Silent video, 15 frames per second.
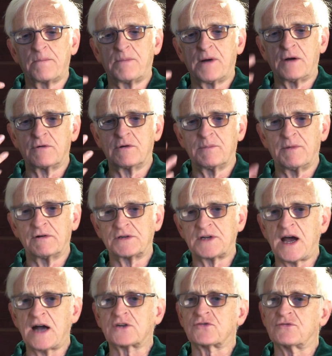power about
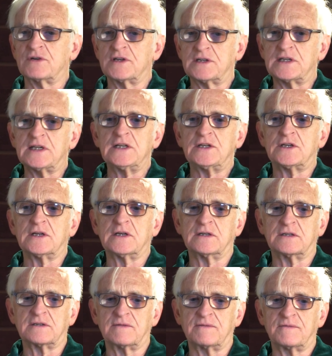doctrine and teaching,
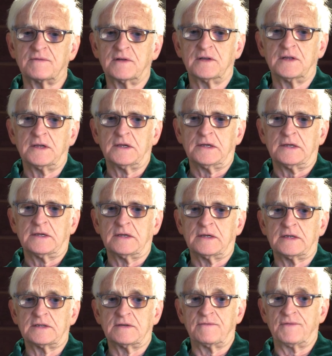as if,
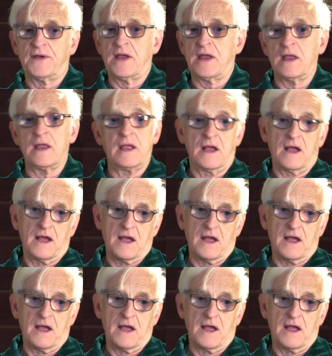as if they